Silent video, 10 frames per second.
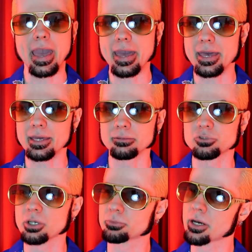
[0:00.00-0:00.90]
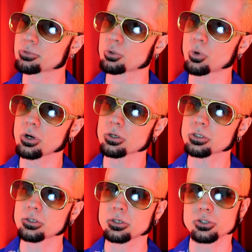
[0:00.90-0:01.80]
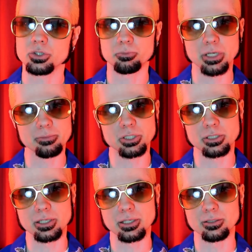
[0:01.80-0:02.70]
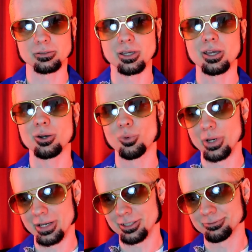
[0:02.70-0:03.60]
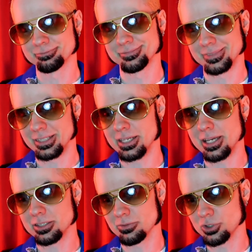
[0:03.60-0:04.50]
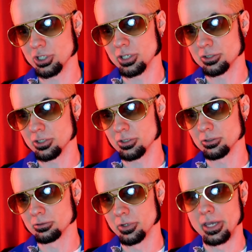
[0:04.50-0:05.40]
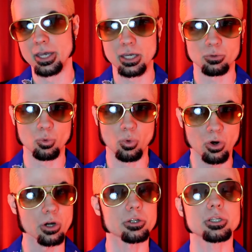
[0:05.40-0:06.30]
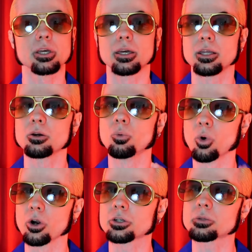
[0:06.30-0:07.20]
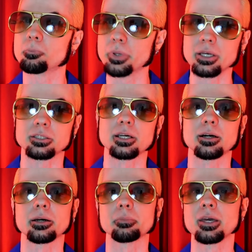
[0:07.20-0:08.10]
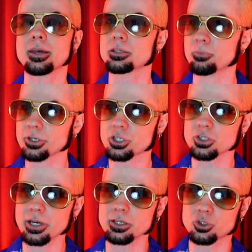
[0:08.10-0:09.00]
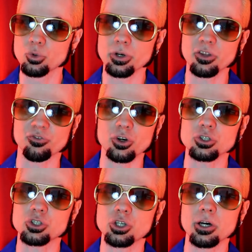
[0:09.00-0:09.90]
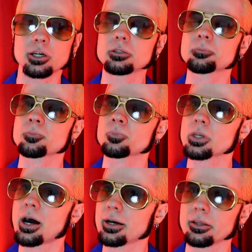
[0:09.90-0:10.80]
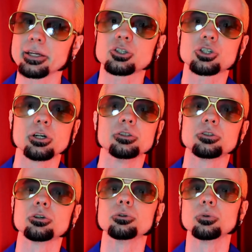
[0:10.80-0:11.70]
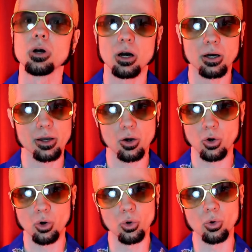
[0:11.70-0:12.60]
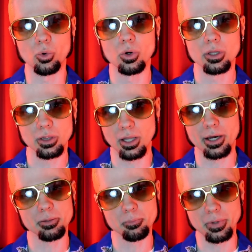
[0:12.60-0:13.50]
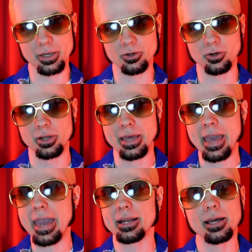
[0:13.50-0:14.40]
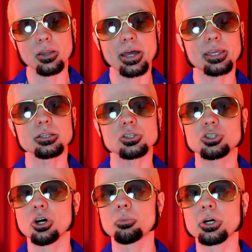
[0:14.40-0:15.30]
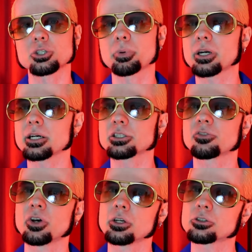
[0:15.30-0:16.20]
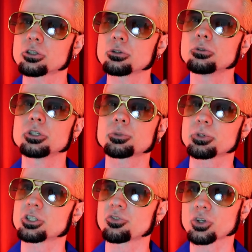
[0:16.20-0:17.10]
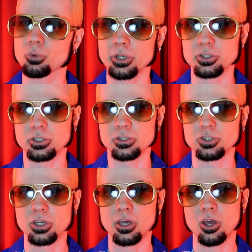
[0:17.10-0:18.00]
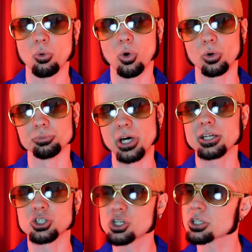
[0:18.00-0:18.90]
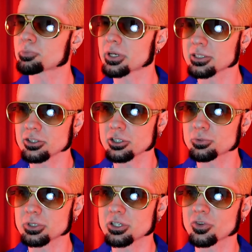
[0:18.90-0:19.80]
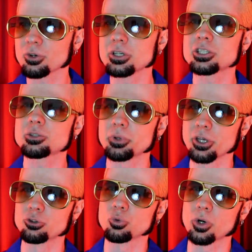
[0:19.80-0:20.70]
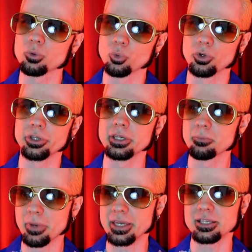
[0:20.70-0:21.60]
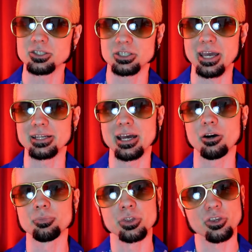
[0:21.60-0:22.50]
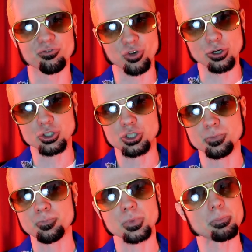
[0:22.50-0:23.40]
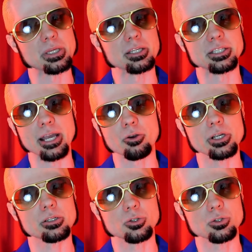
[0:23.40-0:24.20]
And sometimes it worked, sometimes it didn't. Well, in the case of Chud 2, it worked, and it worked big time. As much as I enjoy the first Chud, I like Chud 2 a whole lot better. And I like it so much because of two specific reasons. Well, not just because of those specific reasons, but those are what really make it stand out. The first being Garrett